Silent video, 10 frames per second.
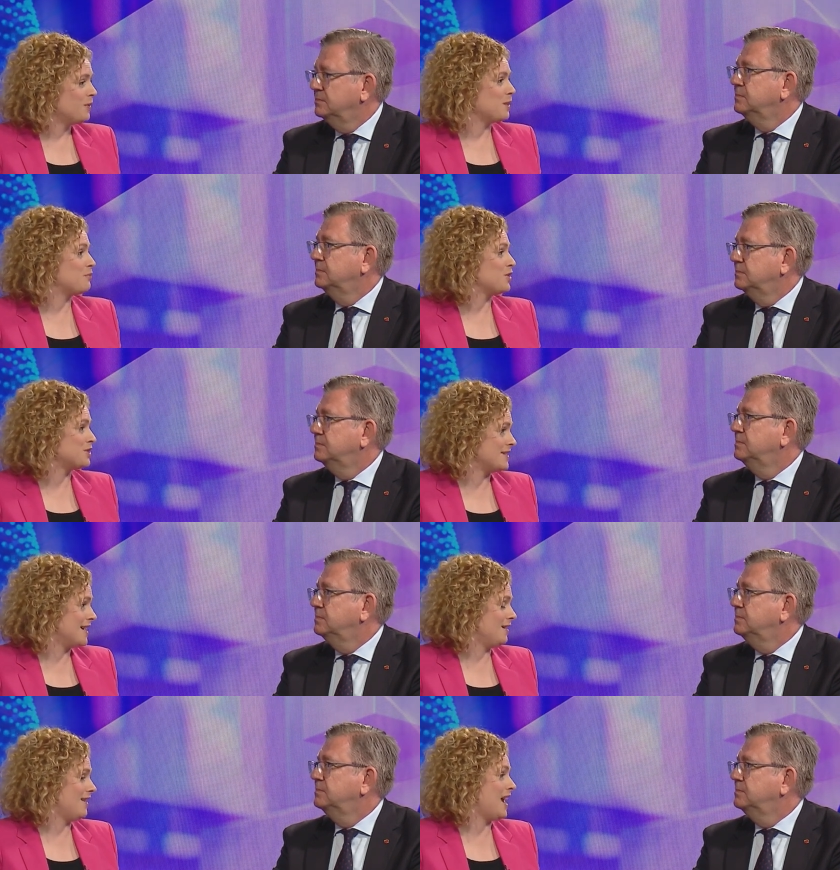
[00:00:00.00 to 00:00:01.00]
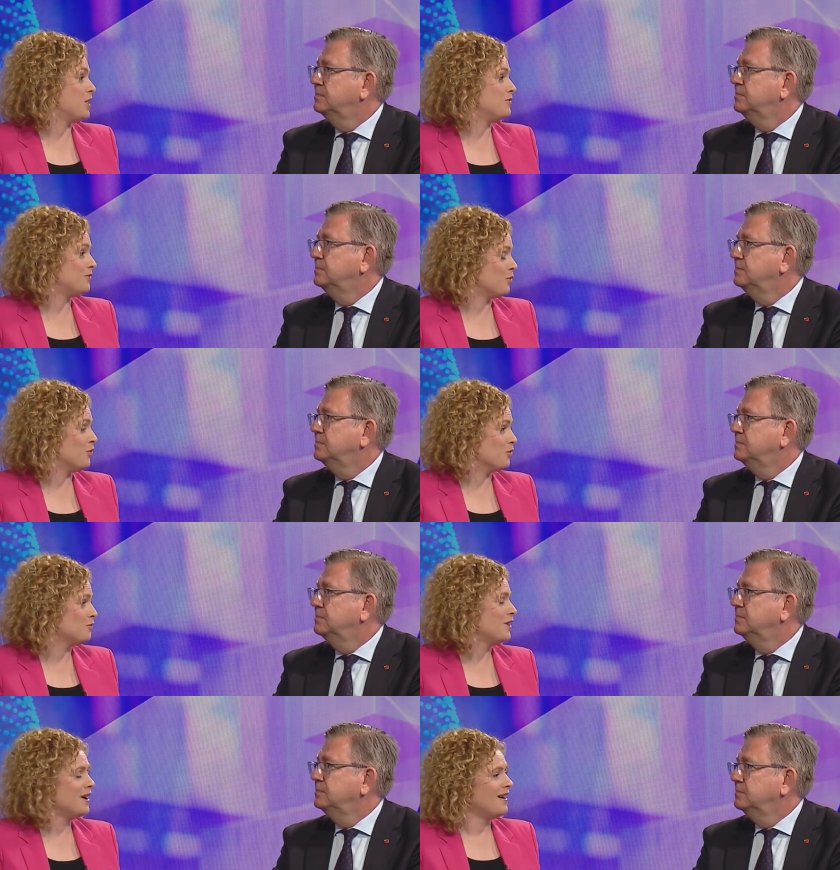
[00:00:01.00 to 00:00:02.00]
Speaker 1: the personnel and form
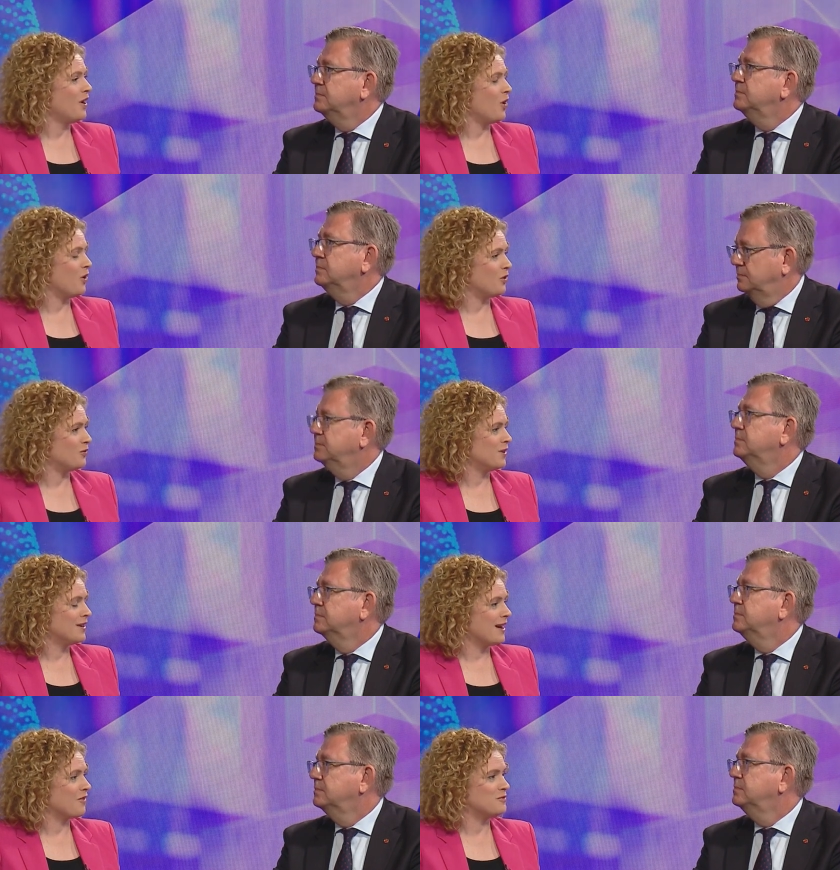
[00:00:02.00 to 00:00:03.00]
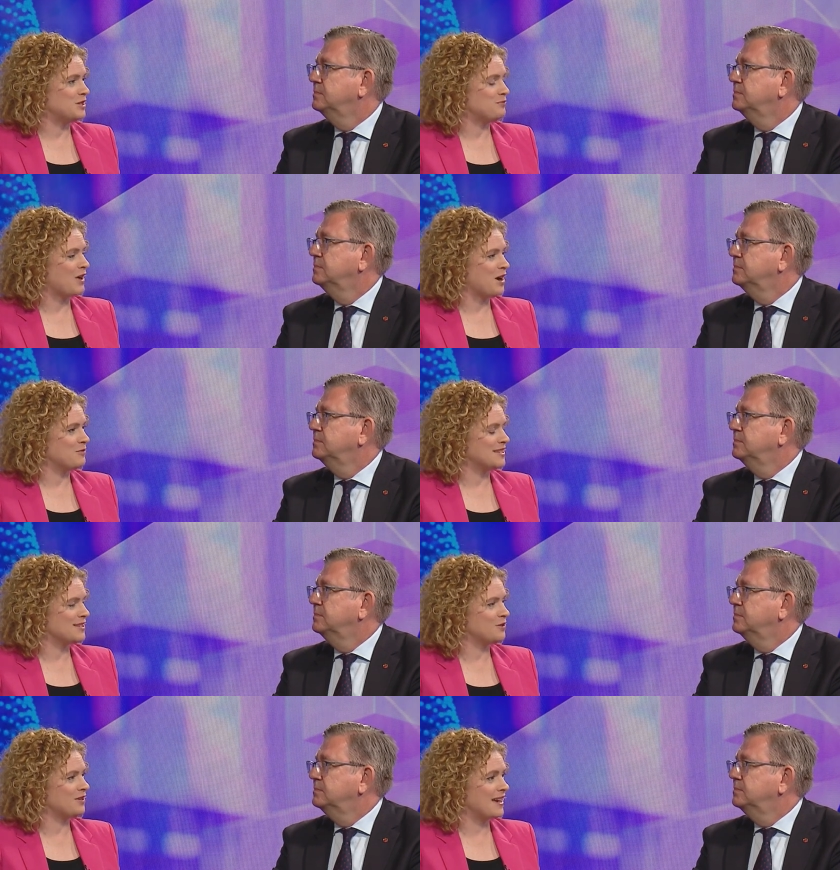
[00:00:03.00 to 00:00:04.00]
of government departments
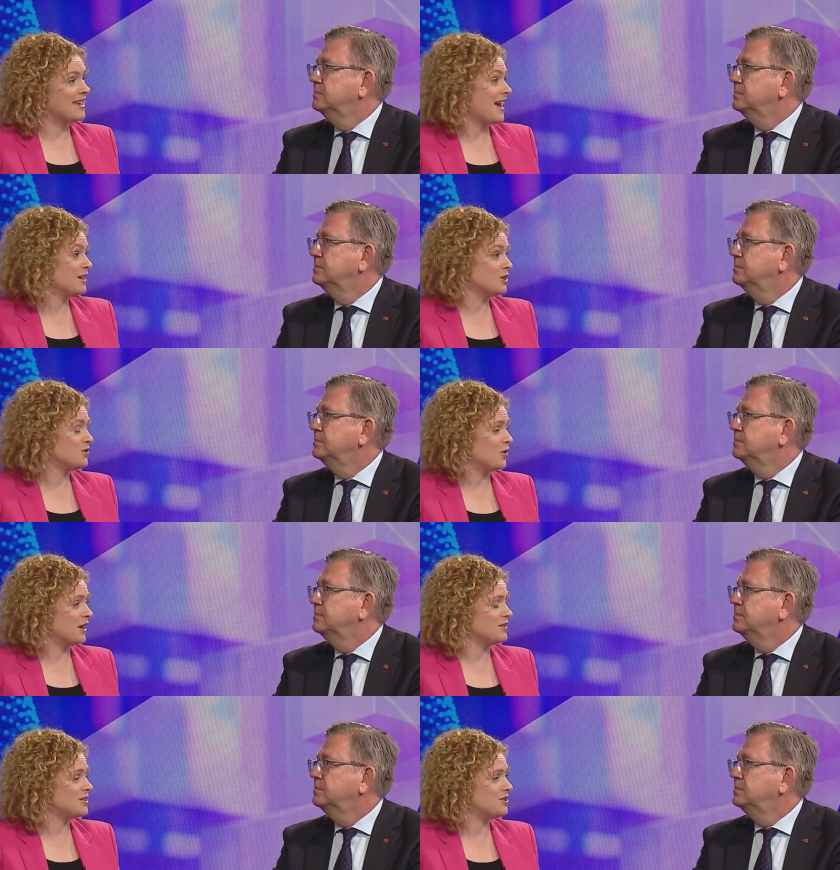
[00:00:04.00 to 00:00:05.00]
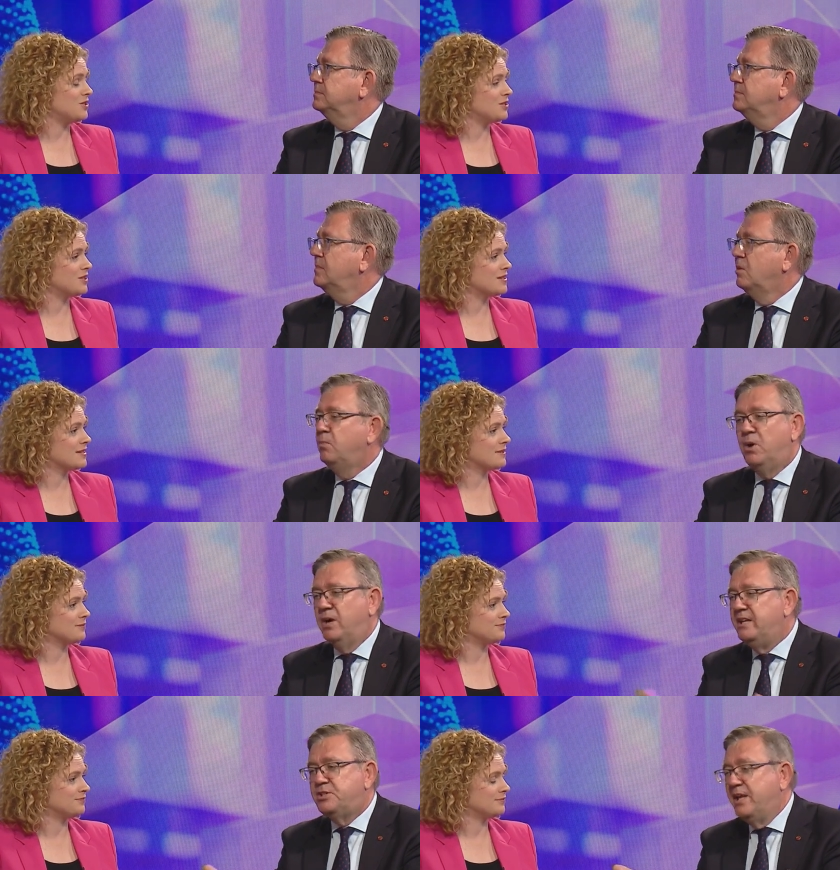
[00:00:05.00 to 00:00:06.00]
so that they can control our institutions.
Speaker 2: Well,
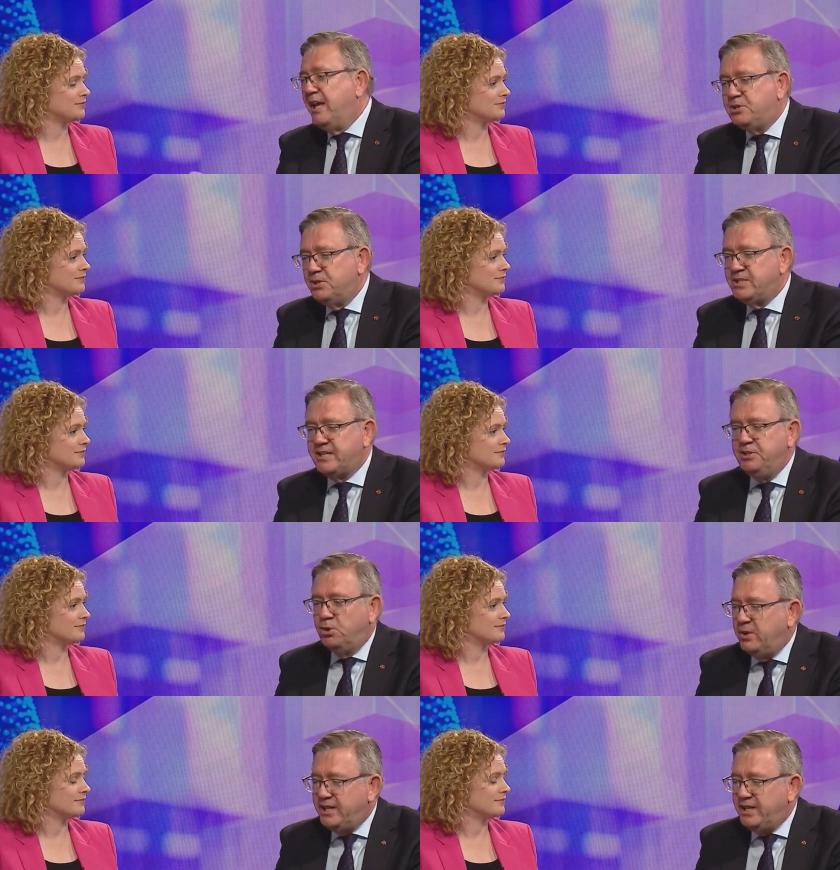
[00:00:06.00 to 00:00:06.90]
as, as you said in your